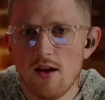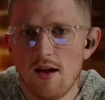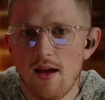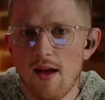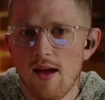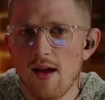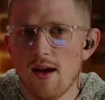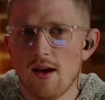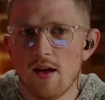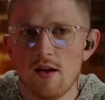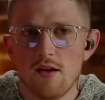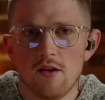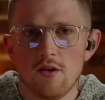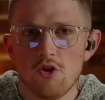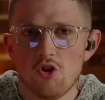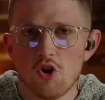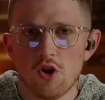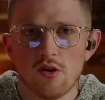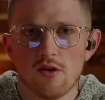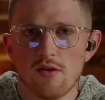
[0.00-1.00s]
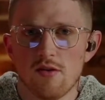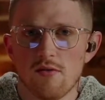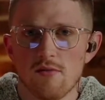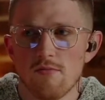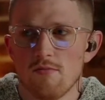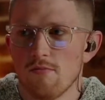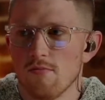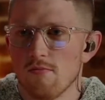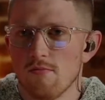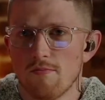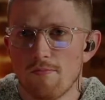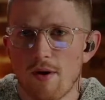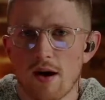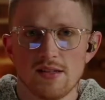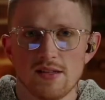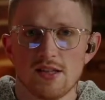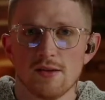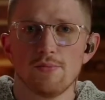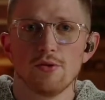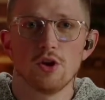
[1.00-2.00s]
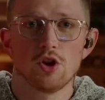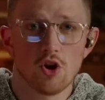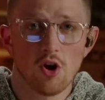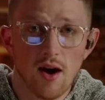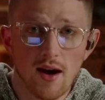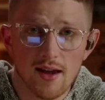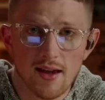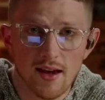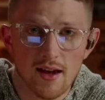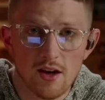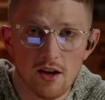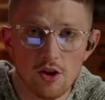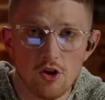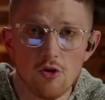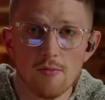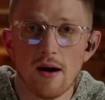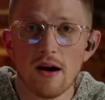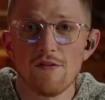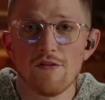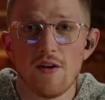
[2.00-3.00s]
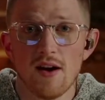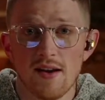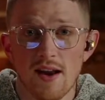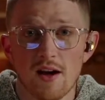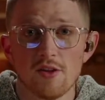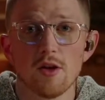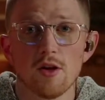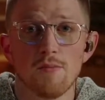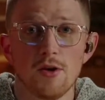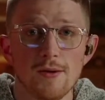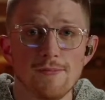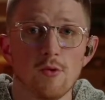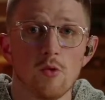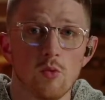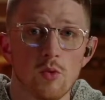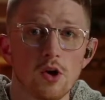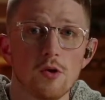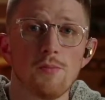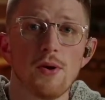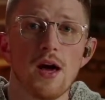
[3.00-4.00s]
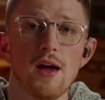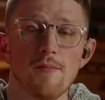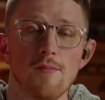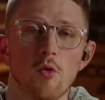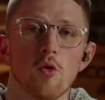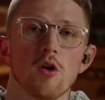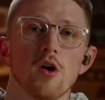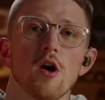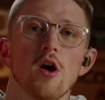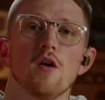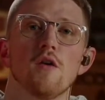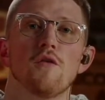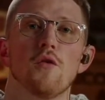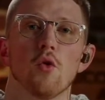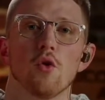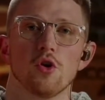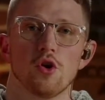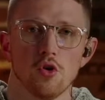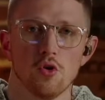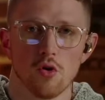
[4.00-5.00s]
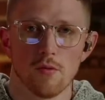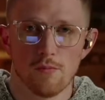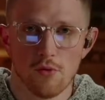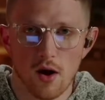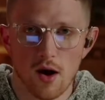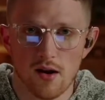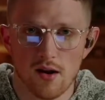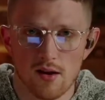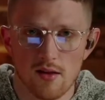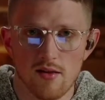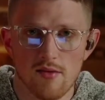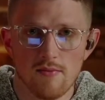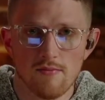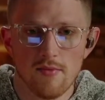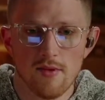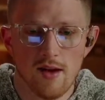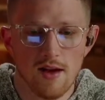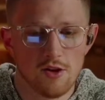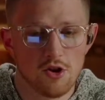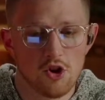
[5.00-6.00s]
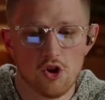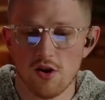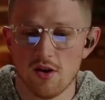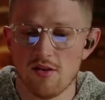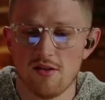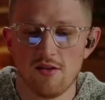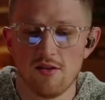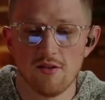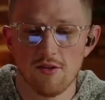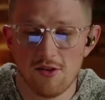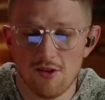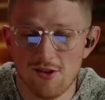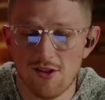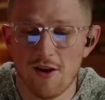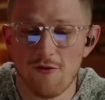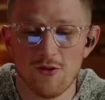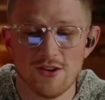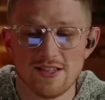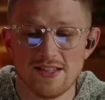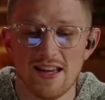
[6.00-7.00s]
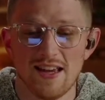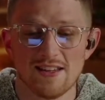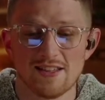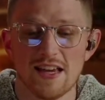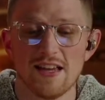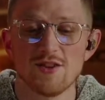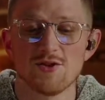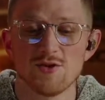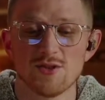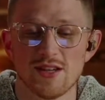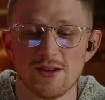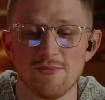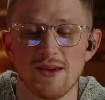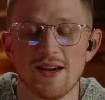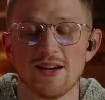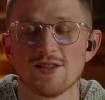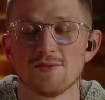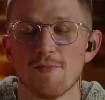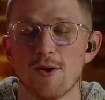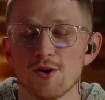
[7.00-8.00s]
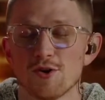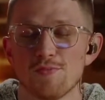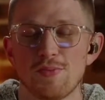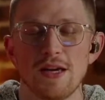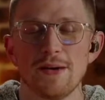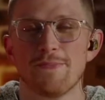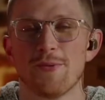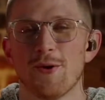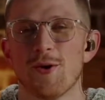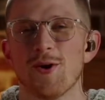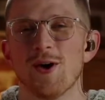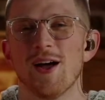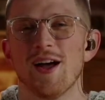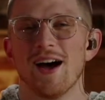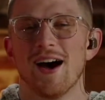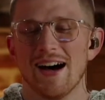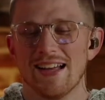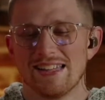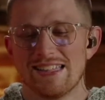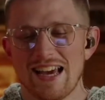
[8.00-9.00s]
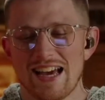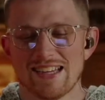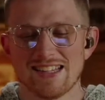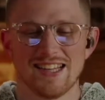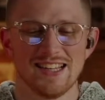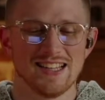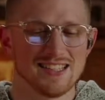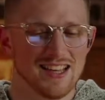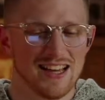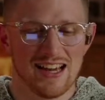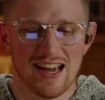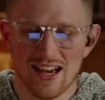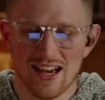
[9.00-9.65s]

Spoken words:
and just by simply trying it, you might find out that people will pay more for your products. It's just stuff we see. It's interesting because most people test things like